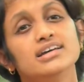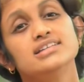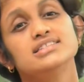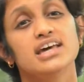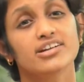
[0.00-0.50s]

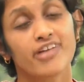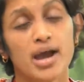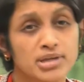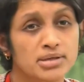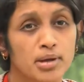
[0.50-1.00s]
is there a
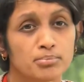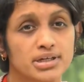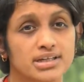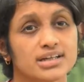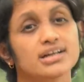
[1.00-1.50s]
family
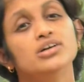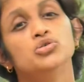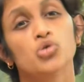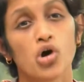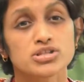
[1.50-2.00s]
member
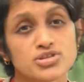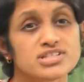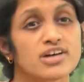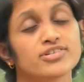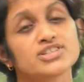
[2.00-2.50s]
who also
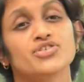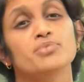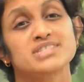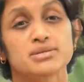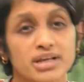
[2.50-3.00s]
suffers
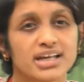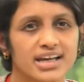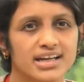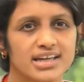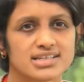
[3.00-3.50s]
from similar
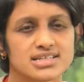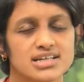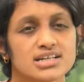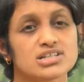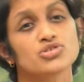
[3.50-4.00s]
headaches?
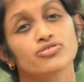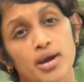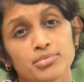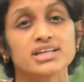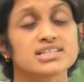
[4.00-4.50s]
So
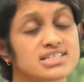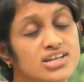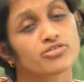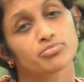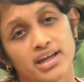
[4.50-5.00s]
family
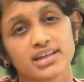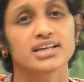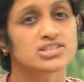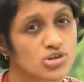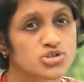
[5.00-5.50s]
history of
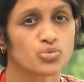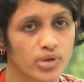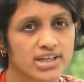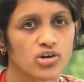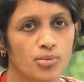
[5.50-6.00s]
migraine is also
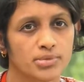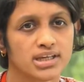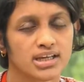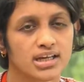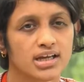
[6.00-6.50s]
very common.
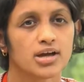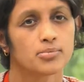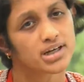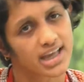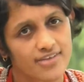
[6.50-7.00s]

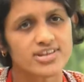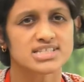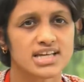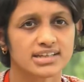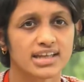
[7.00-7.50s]
But having
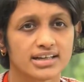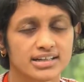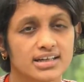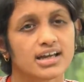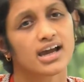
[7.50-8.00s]
said
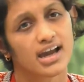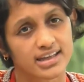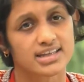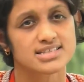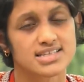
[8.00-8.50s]
that, I
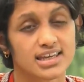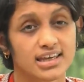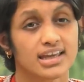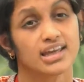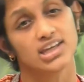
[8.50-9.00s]
can
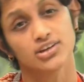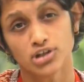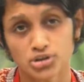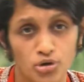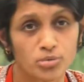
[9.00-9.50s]
say
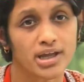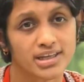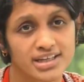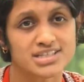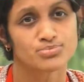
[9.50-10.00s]
even though
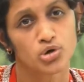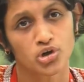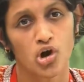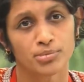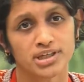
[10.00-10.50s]
migraine is more
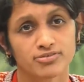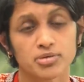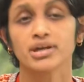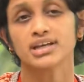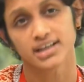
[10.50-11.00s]
common in
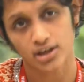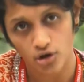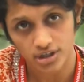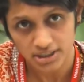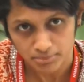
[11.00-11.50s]
women, it can
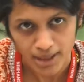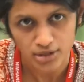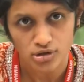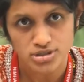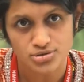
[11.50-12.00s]
occur in
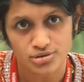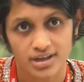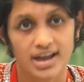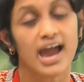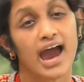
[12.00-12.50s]
men also
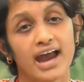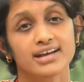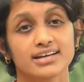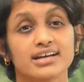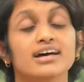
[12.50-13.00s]

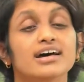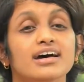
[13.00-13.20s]
and